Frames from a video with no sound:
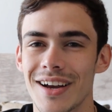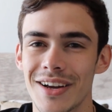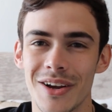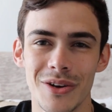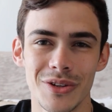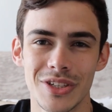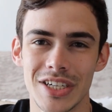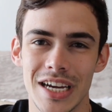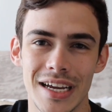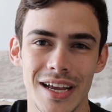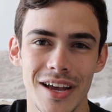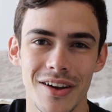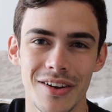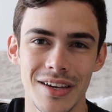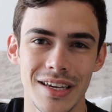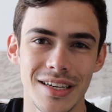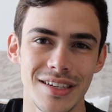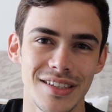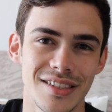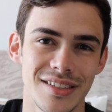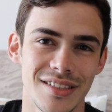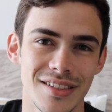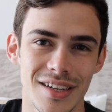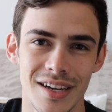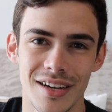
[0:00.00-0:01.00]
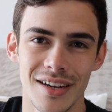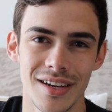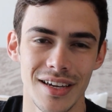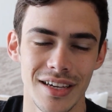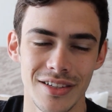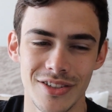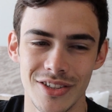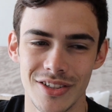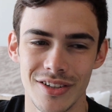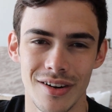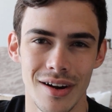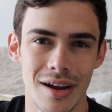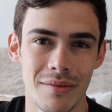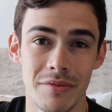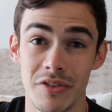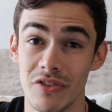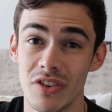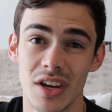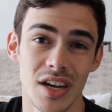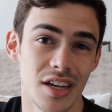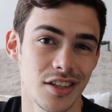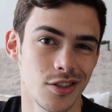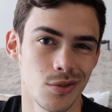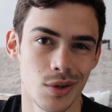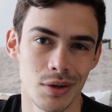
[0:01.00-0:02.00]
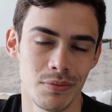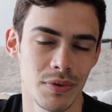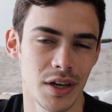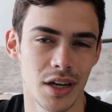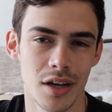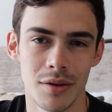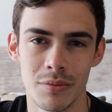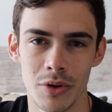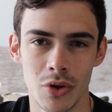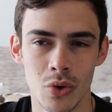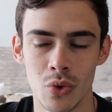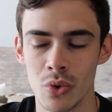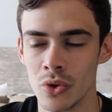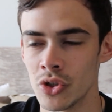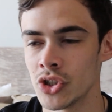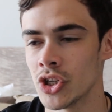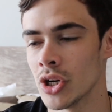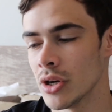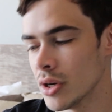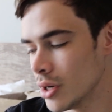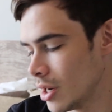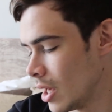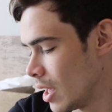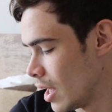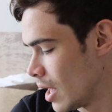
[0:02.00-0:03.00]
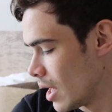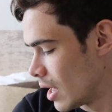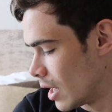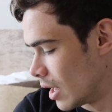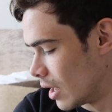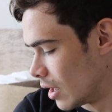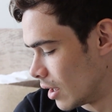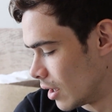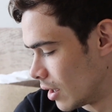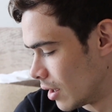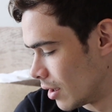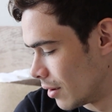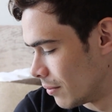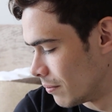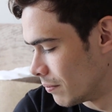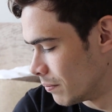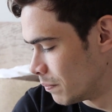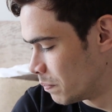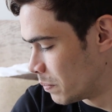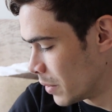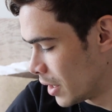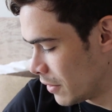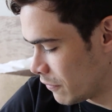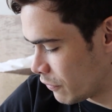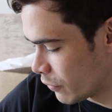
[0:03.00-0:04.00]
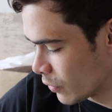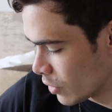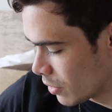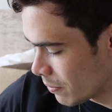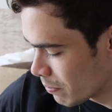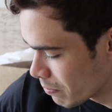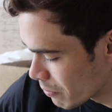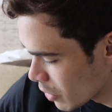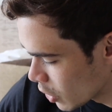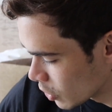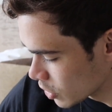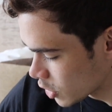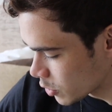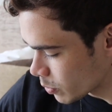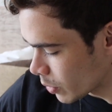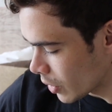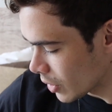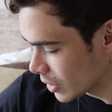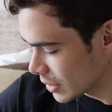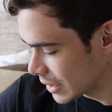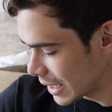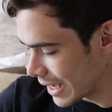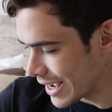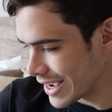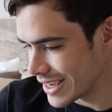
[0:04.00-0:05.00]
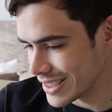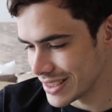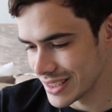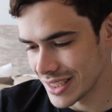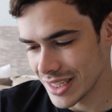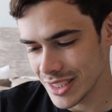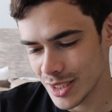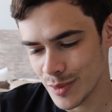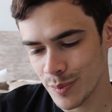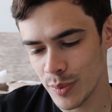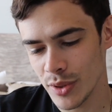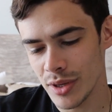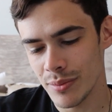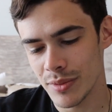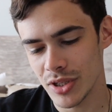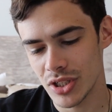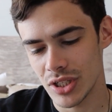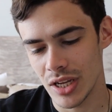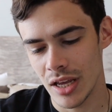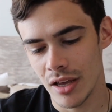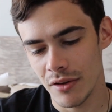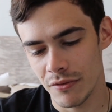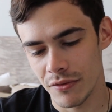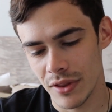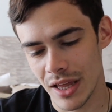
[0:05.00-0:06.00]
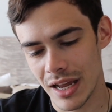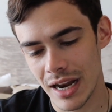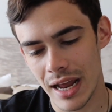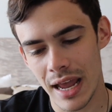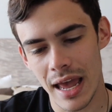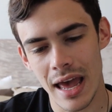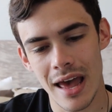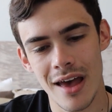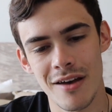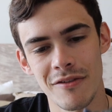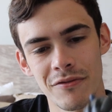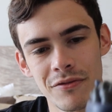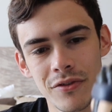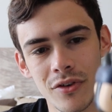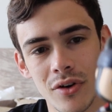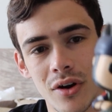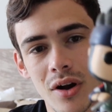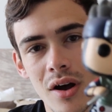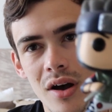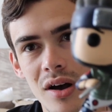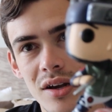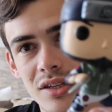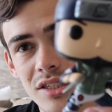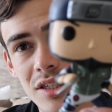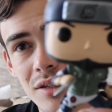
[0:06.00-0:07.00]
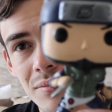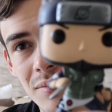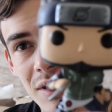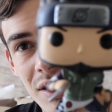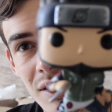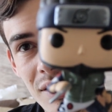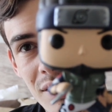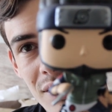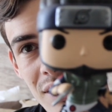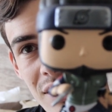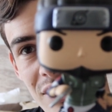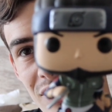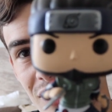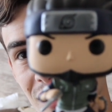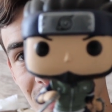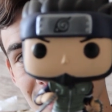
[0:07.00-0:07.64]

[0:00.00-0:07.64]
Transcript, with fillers: Go check out his Instagram if you guys want to pick up a cool shirt, but for the most part, guys, that's pretty much it that I have for Asuma. He's